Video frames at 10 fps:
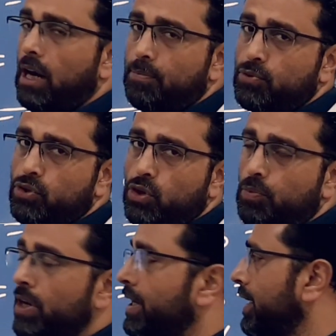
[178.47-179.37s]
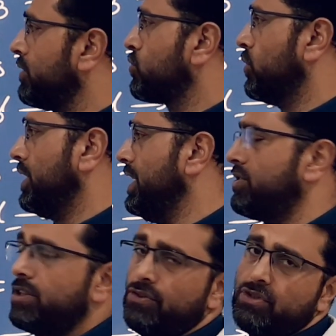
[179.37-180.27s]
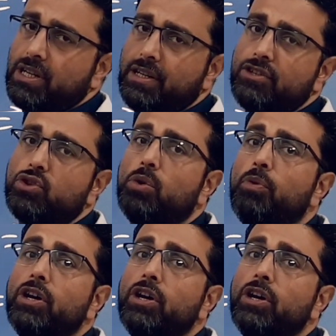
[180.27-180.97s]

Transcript: up to 0.8. So each division is 0